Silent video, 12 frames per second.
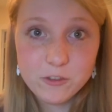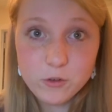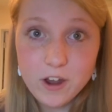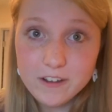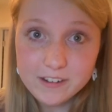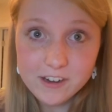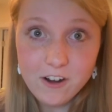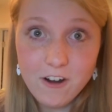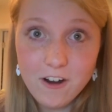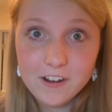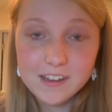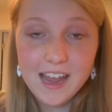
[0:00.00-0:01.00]
throughout it
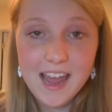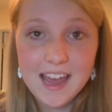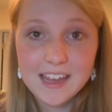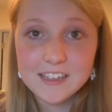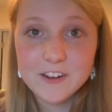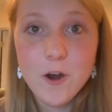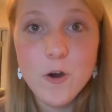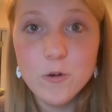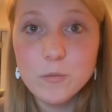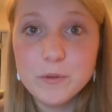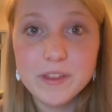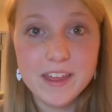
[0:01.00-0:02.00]
all and
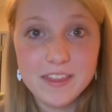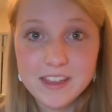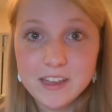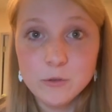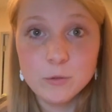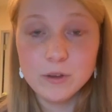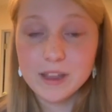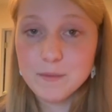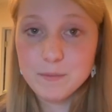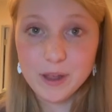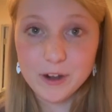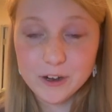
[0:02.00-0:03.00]
hope that things will
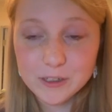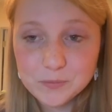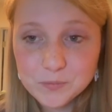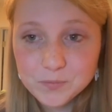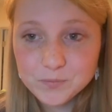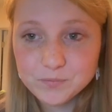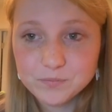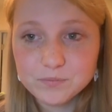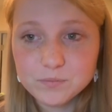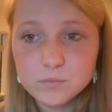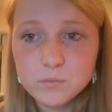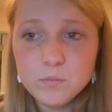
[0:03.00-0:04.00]
get better.
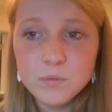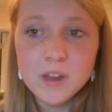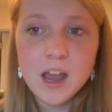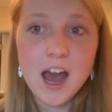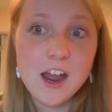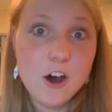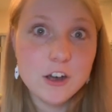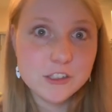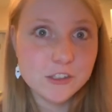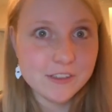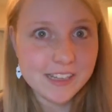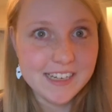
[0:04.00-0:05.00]
I
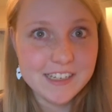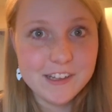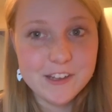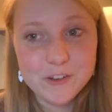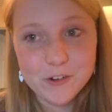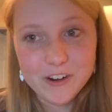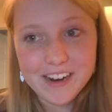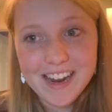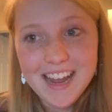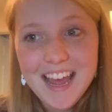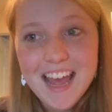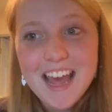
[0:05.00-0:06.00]
also relate to the
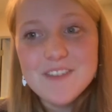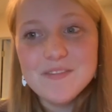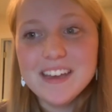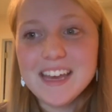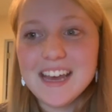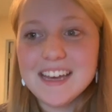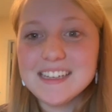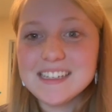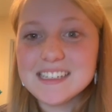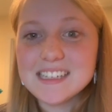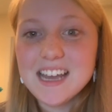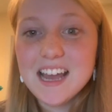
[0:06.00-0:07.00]
story
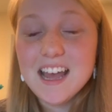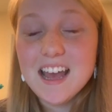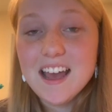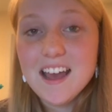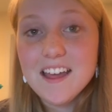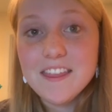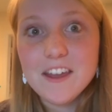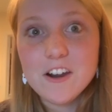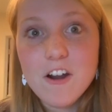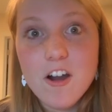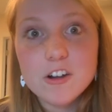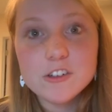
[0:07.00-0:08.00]
because
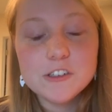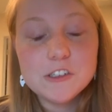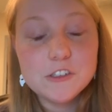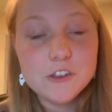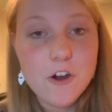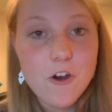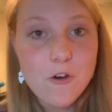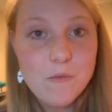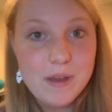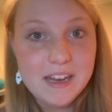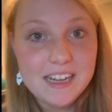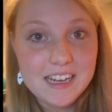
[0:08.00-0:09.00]
there are so
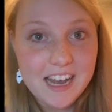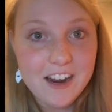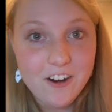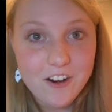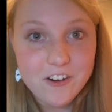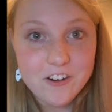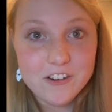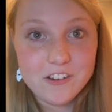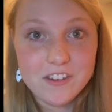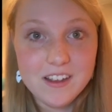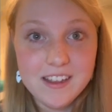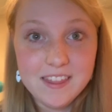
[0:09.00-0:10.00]
many
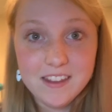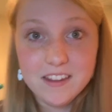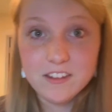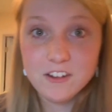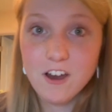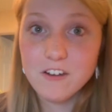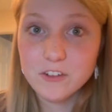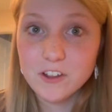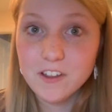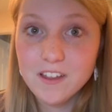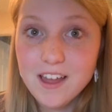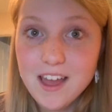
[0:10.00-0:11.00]
characters in this
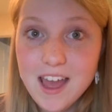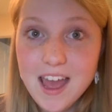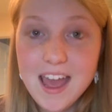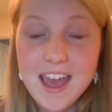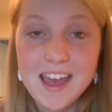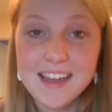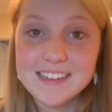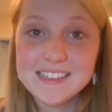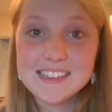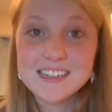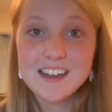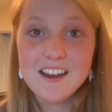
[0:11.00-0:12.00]
novel,
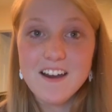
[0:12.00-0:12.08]
and